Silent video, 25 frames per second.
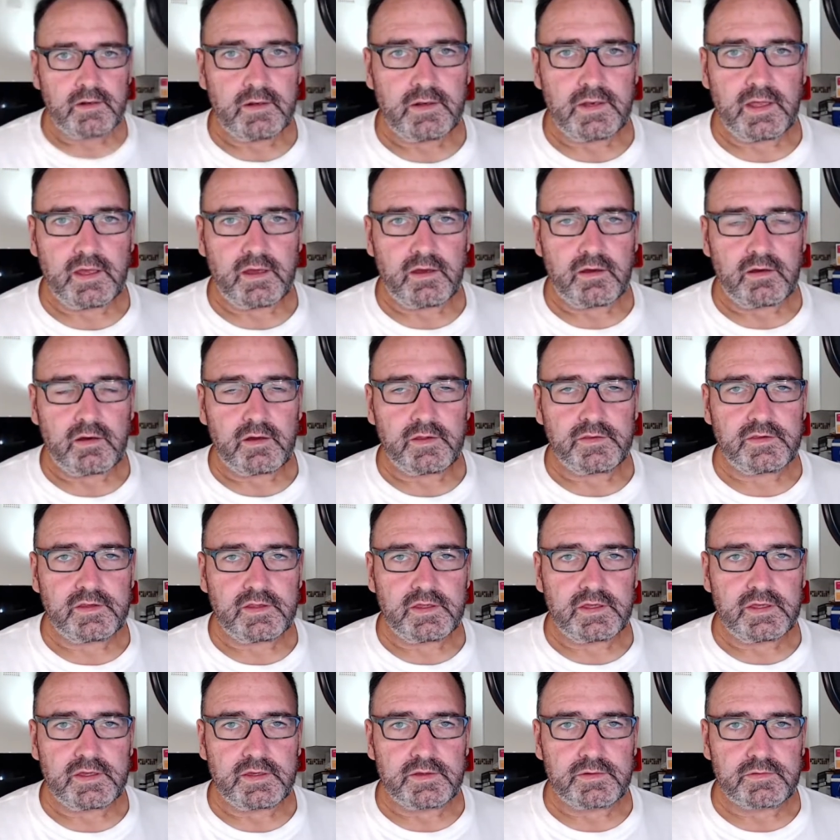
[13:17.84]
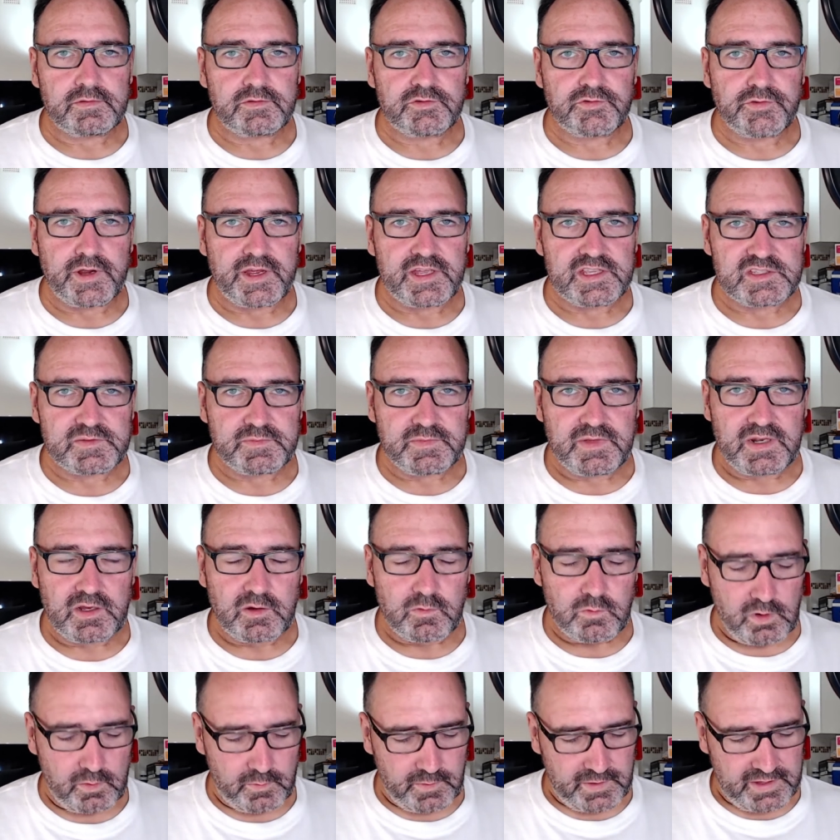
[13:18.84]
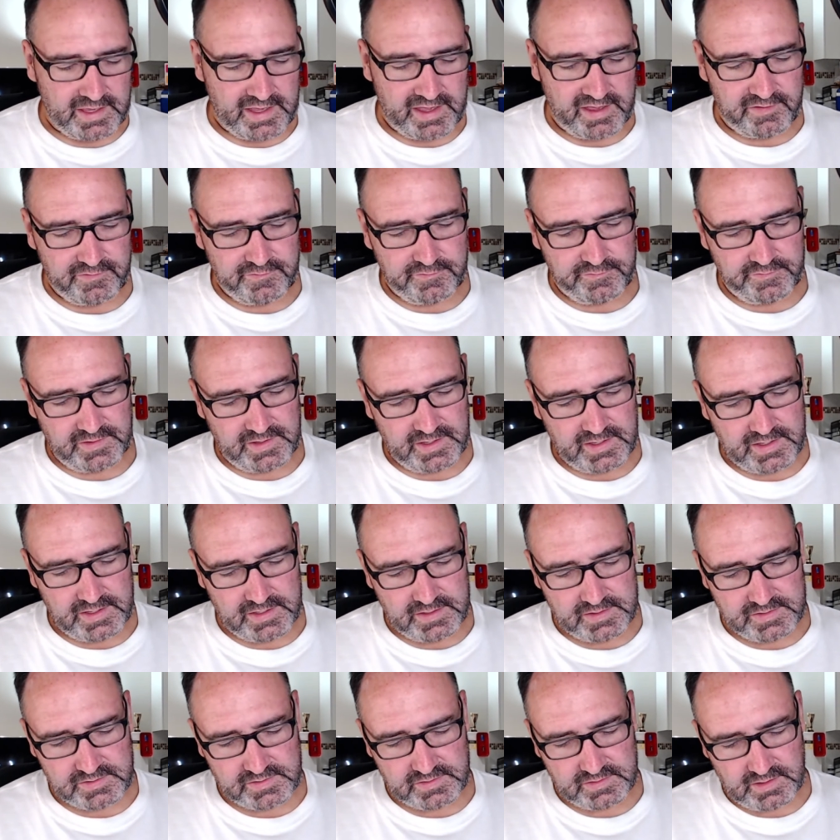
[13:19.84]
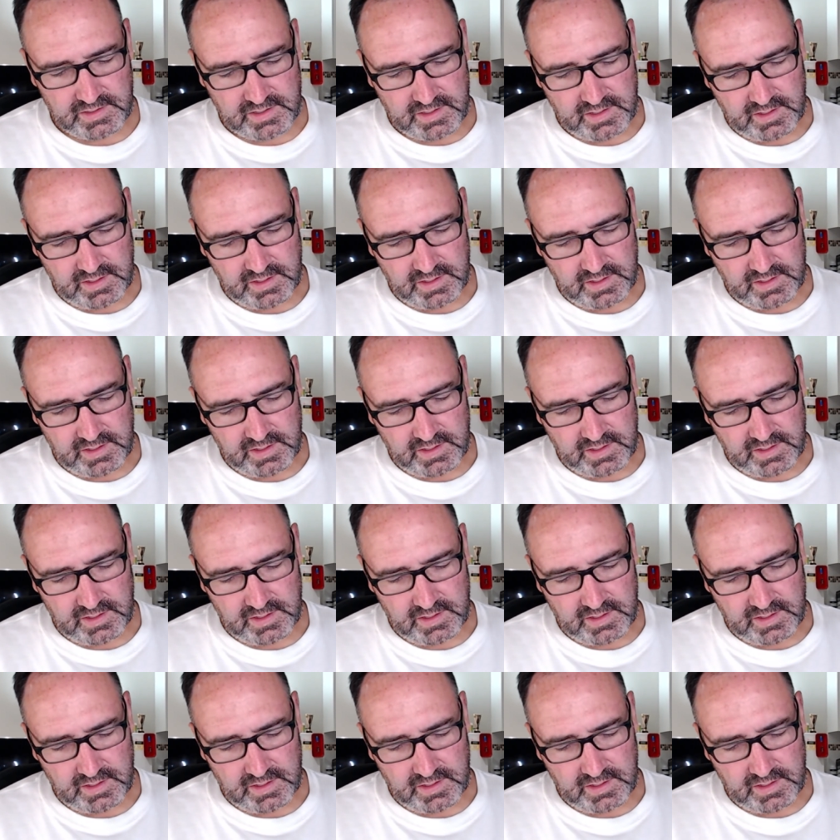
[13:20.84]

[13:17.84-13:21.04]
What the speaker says: Now on the transmitter, what we have is